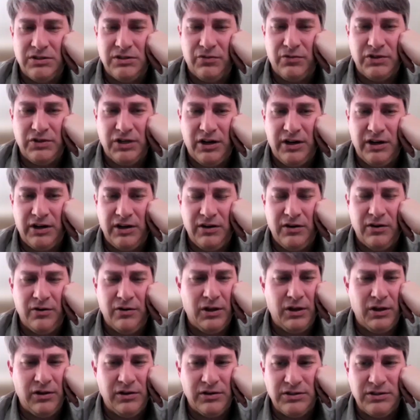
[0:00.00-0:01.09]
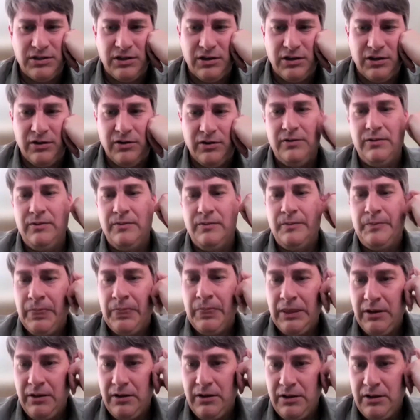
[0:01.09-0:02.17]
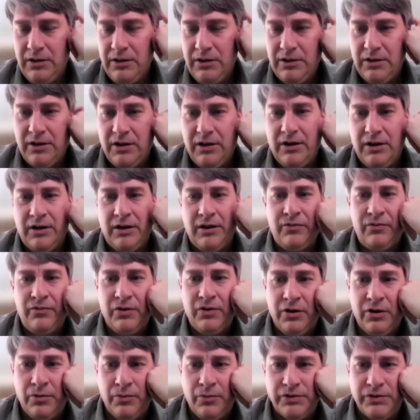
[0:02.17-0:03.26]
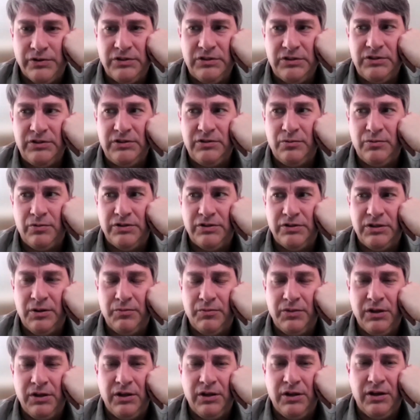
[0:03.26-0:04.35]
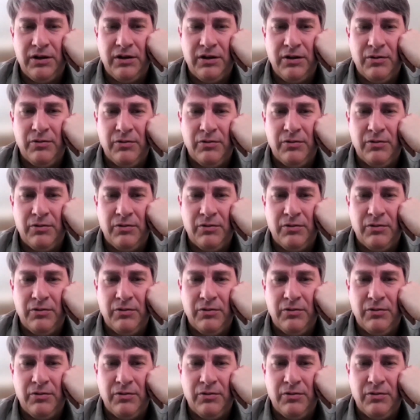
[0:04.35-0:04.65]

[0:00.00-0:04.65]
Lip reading: of talking and listening, I found was something that